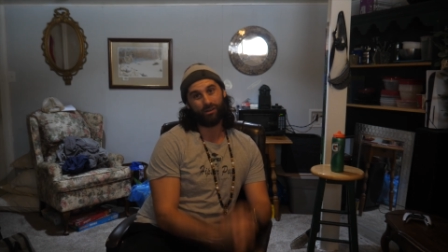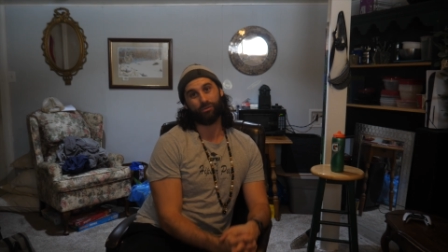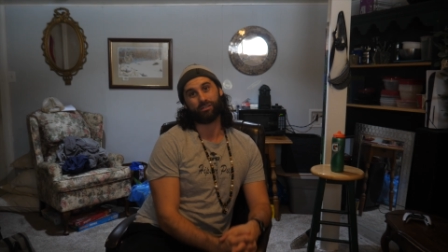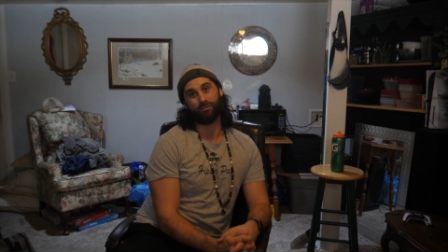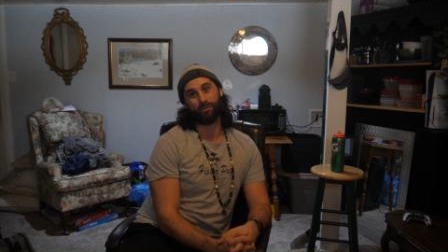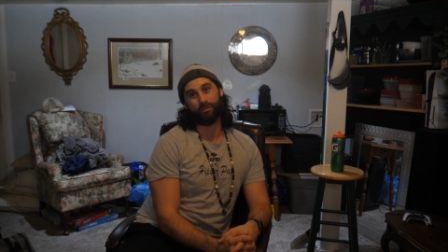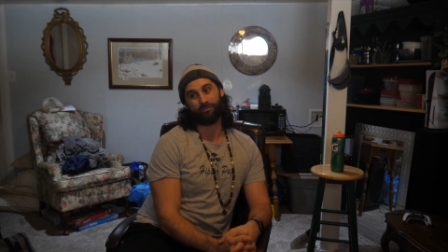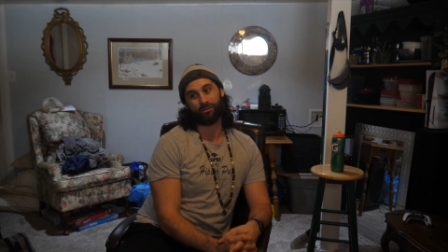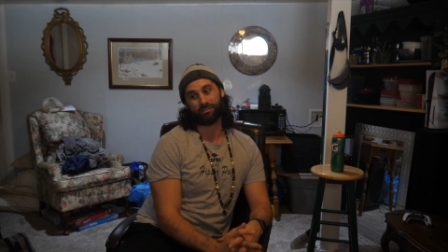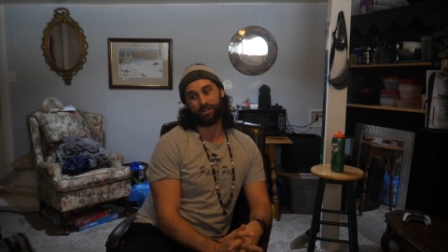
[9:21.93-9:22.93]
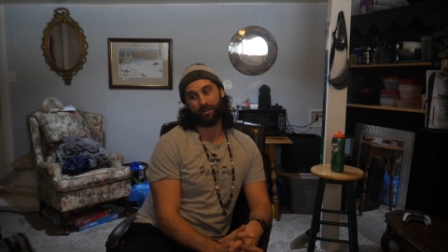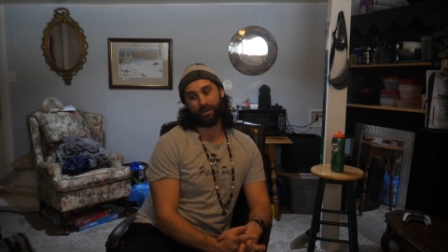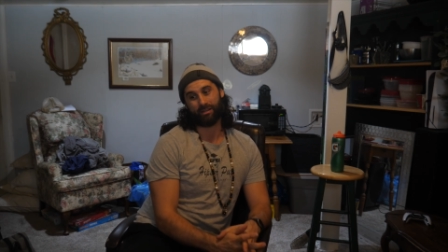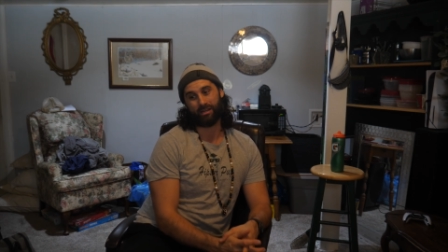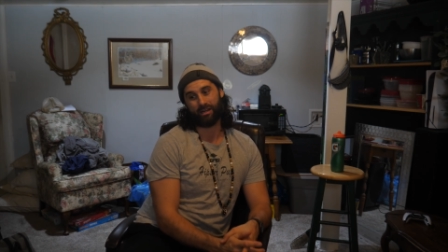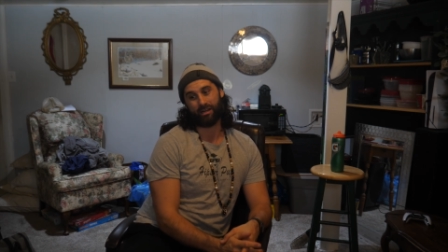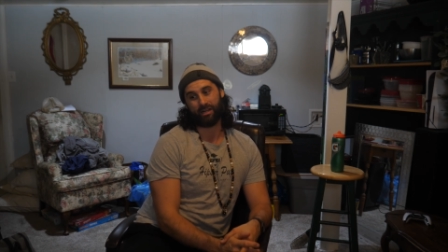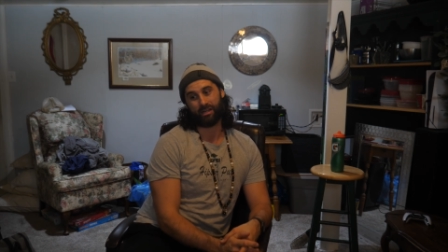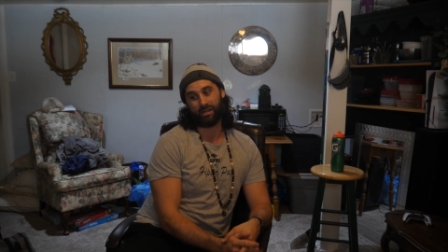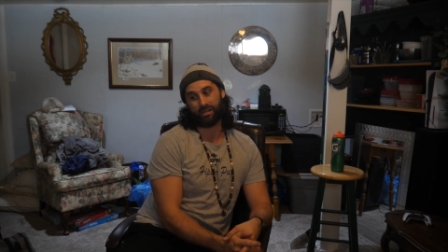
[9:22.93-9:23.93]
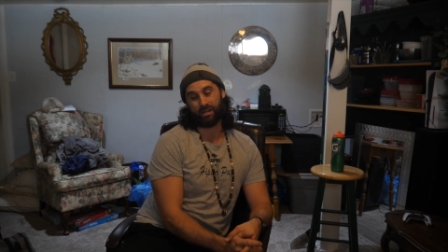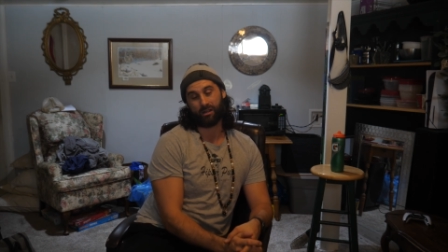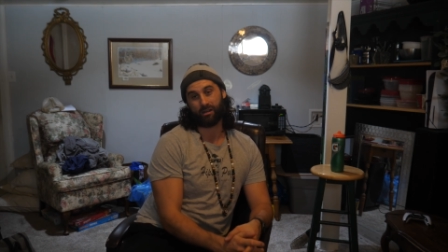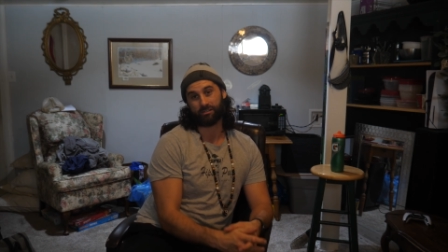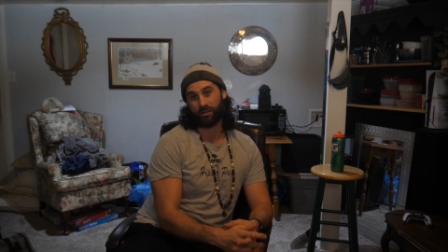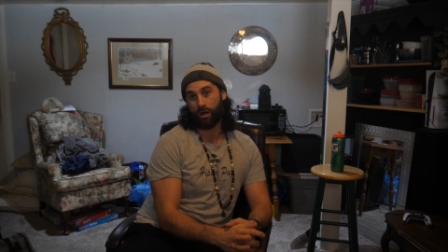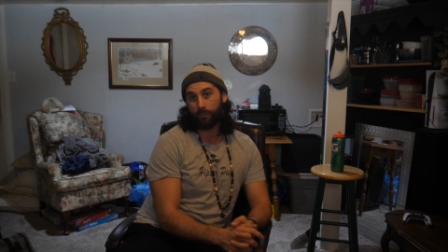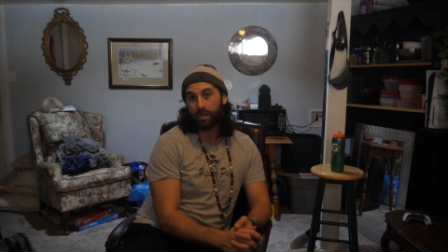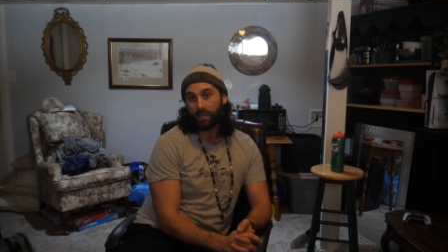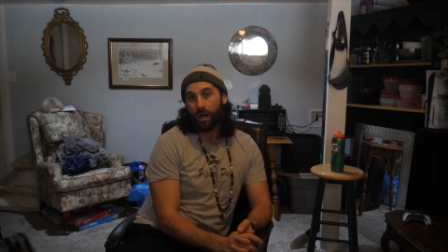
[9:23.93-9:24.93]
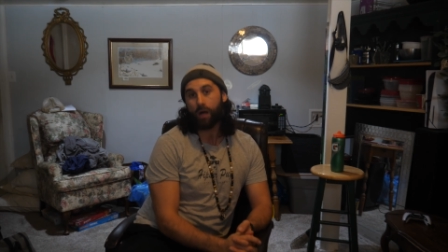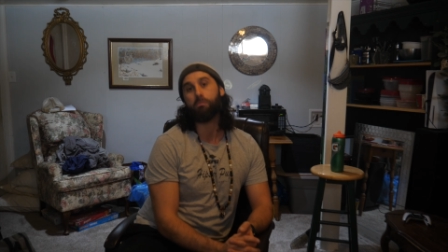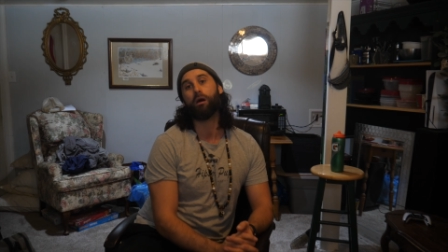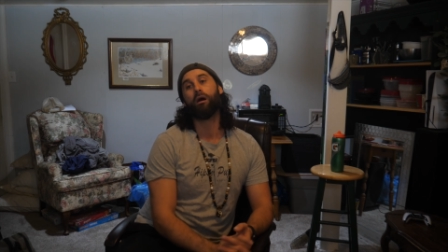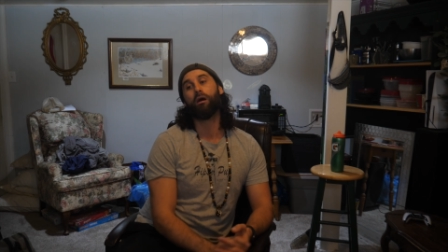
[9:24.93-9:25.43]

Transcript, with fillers: which will be my first time headlining a Yuk Yuk's comedy club,